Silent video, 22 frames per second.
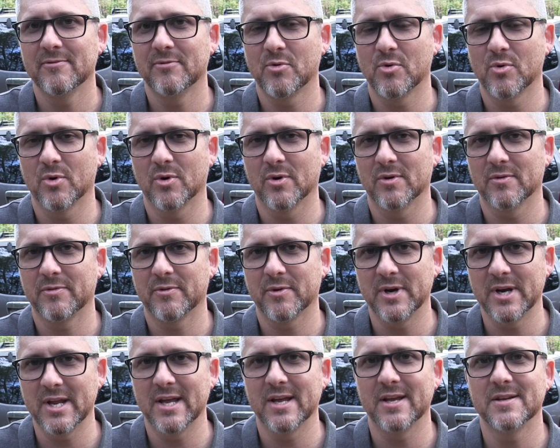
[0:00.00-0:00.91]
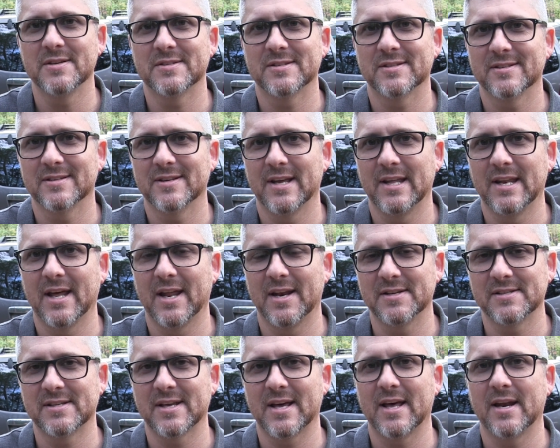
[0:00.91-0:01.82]
for three days and I
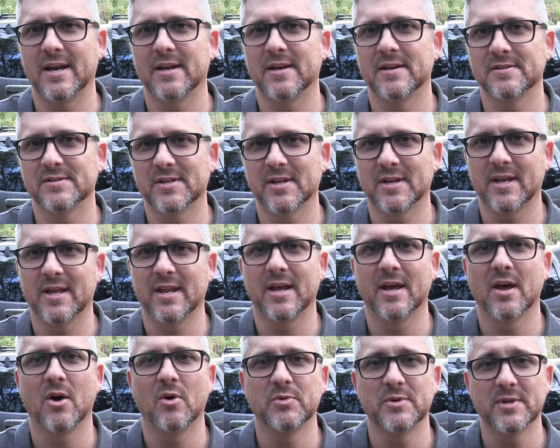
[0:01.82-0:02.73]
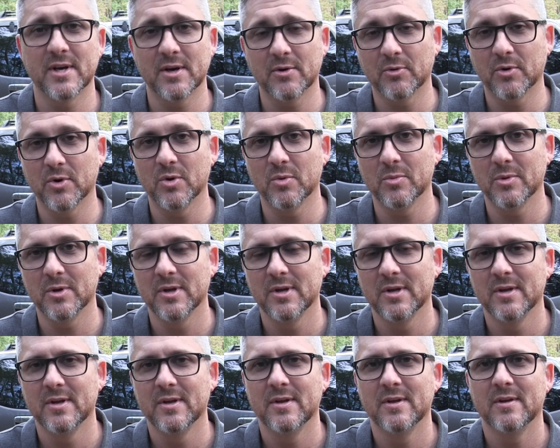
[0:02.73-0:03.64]
decided instead of getting a hotel room
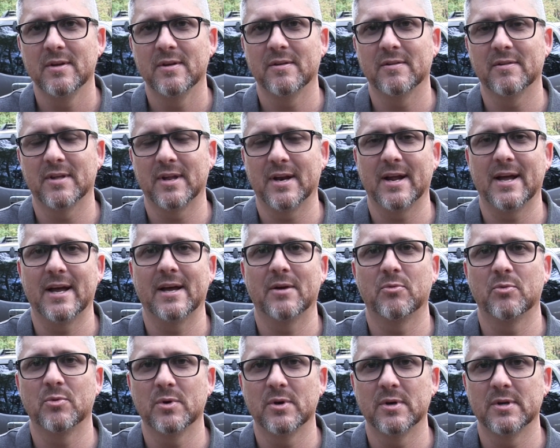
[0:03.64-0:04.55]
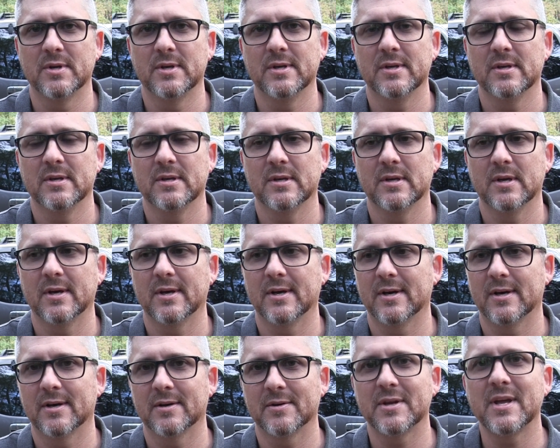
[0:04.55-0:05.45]
that I would
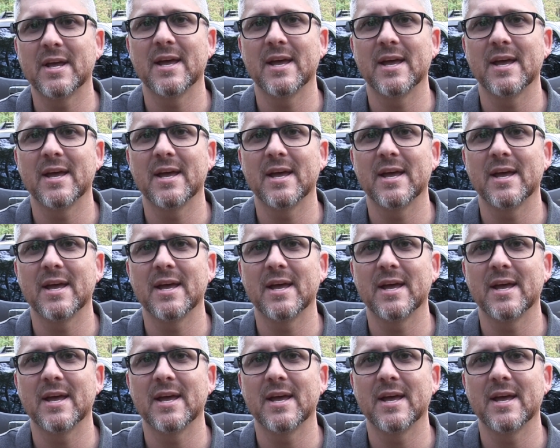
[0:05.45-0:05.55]
uh,